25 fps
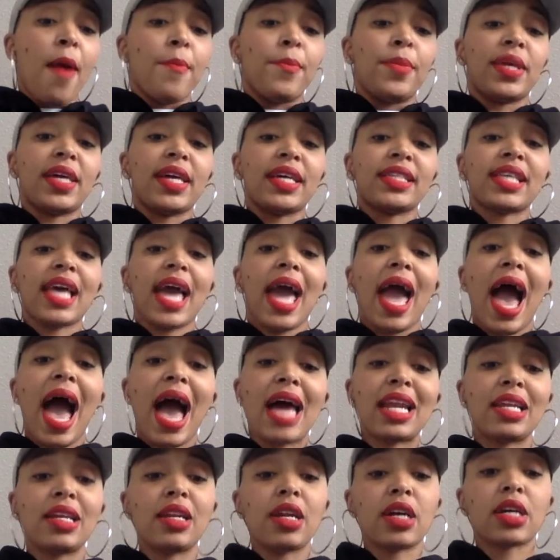because I
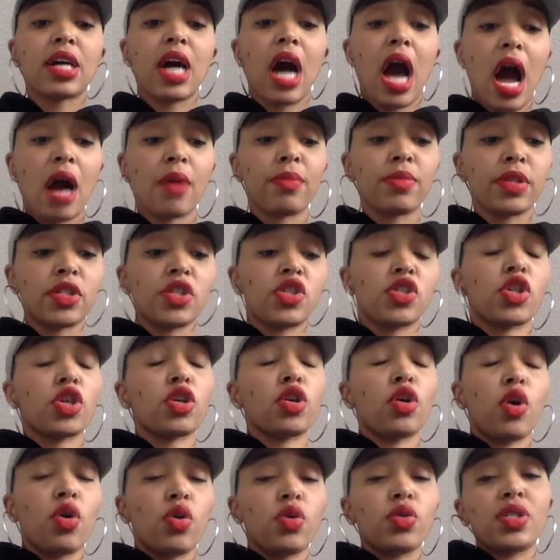hadn't accomplished the
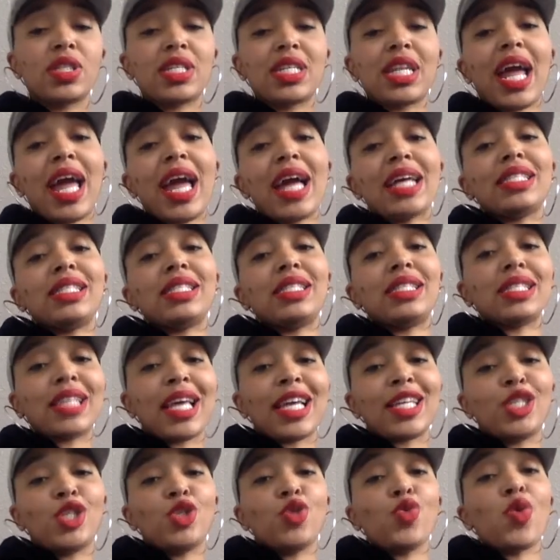goals that I had
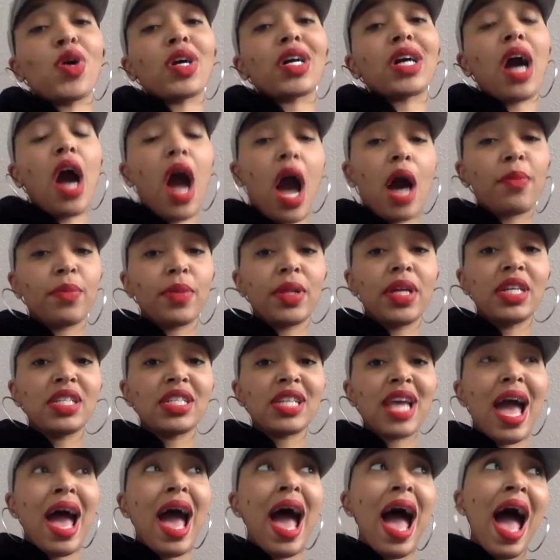set to
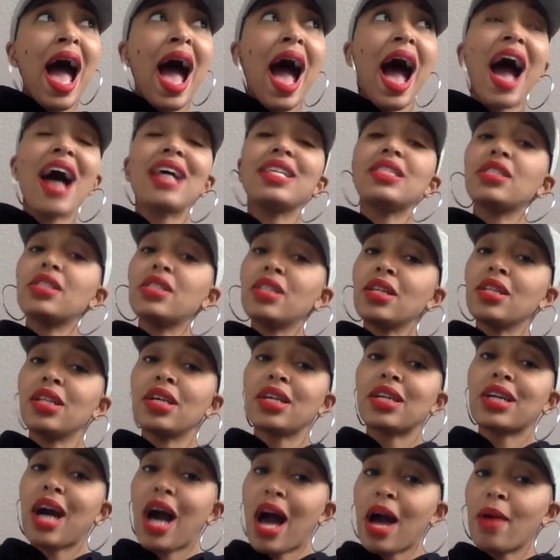accomplish, I still
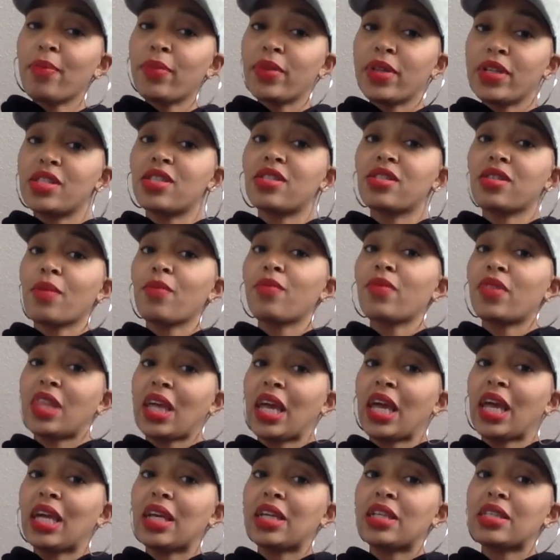accomplished some
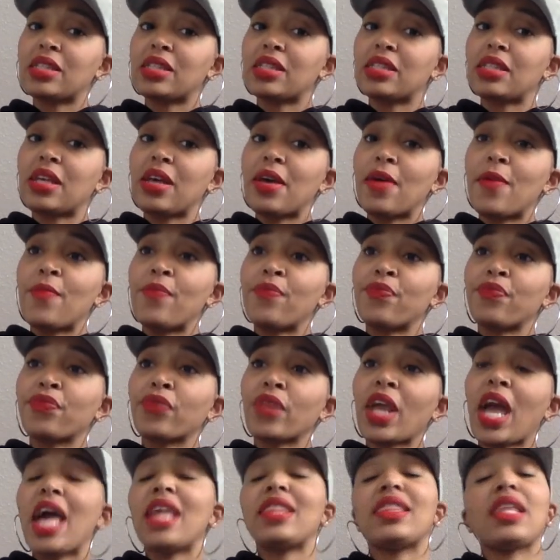things.
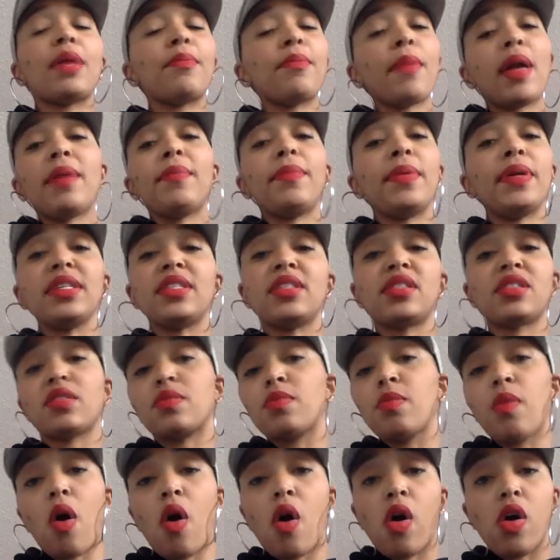And they may be
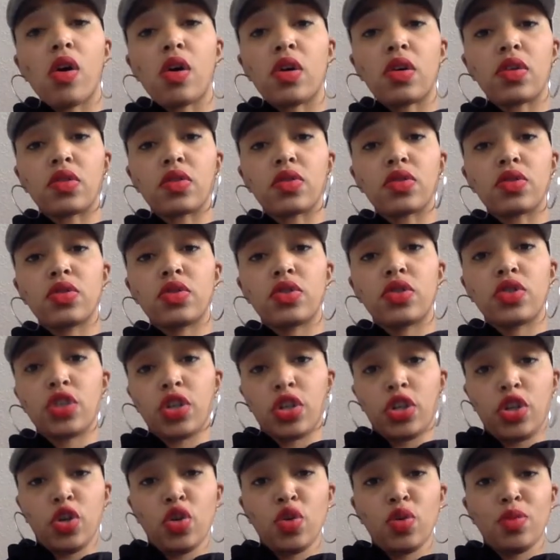small to
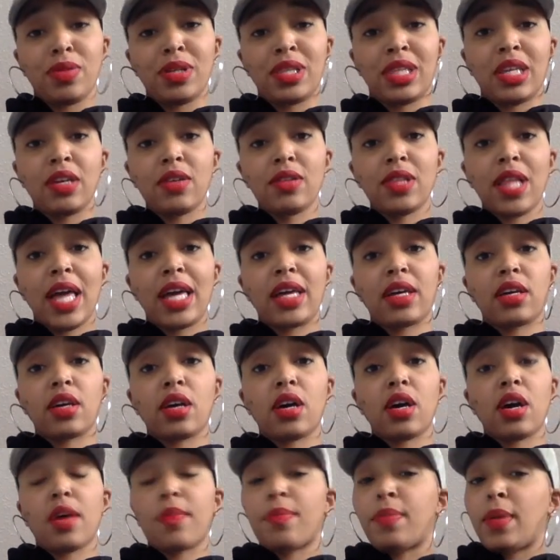you, but they're like
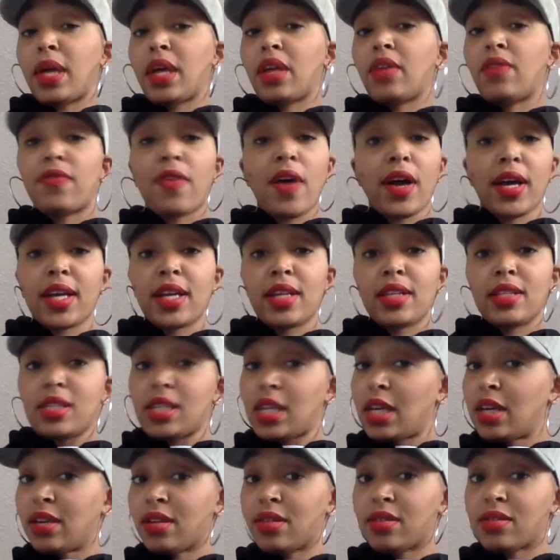a big fucking
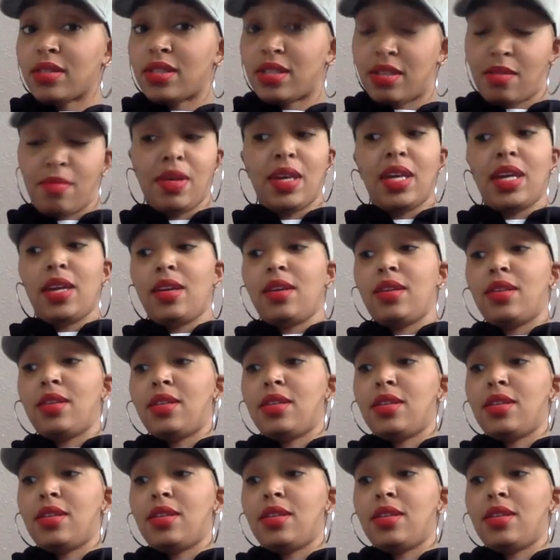deal to me.